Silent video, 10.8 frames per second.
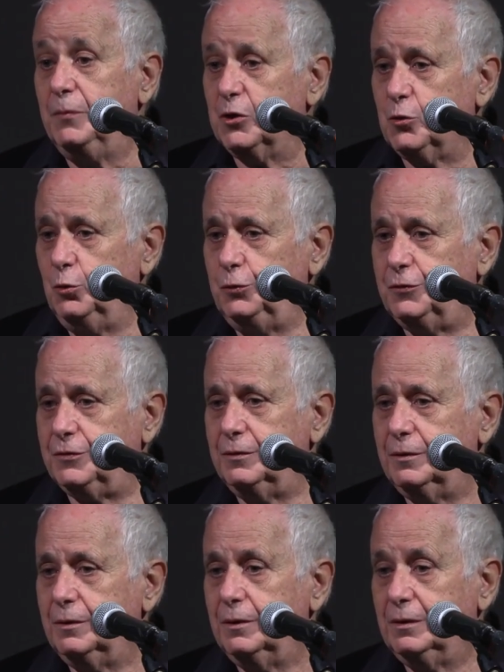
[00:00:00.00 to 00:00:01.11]
Beirut,
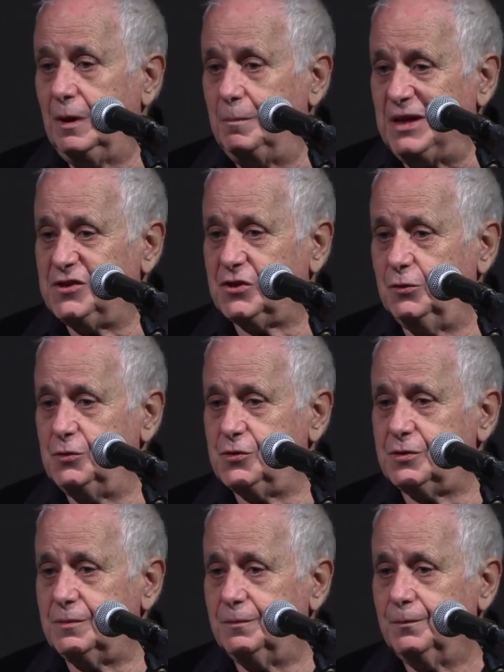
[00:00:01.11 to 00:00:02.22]

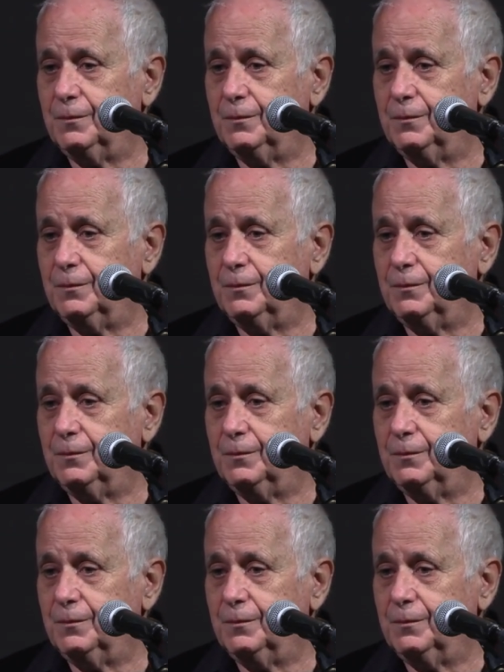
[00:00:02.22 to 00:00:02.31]
Damascus,